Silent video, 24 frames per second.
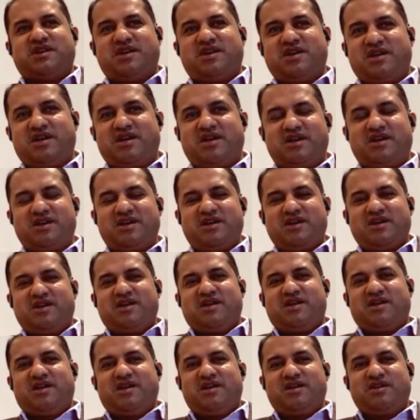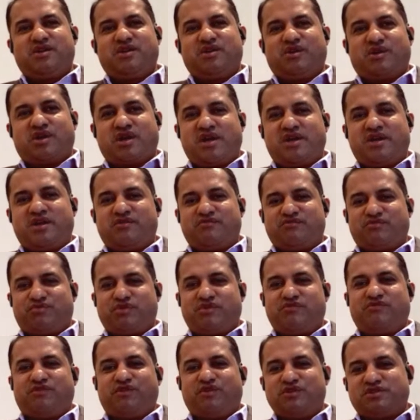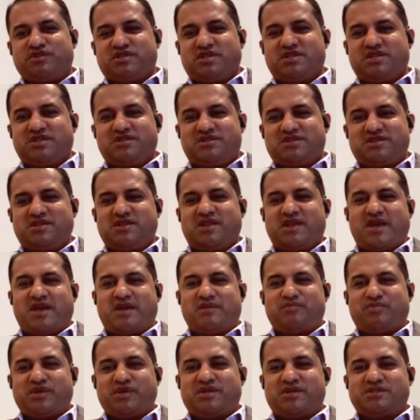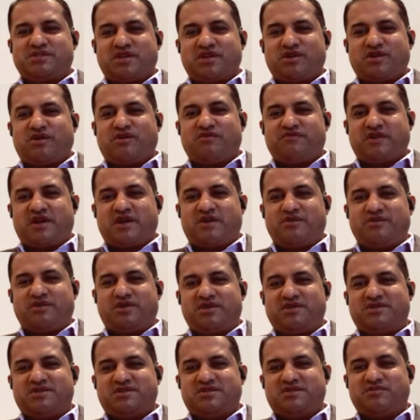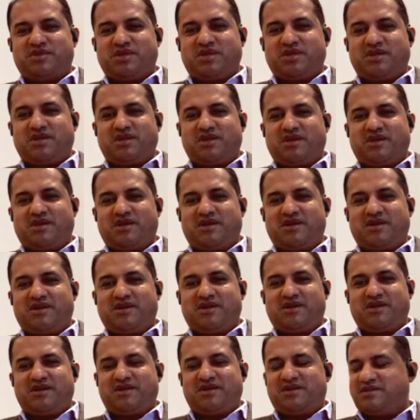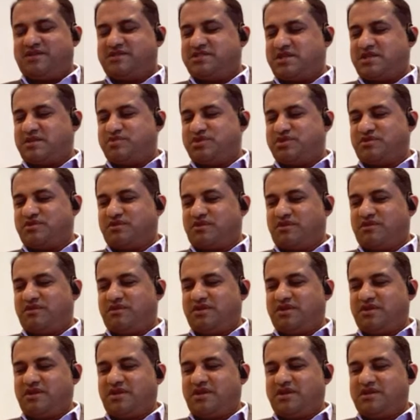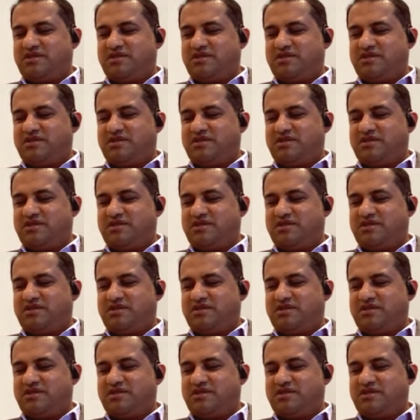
kind of revolted to that because they all found it to be an exceptional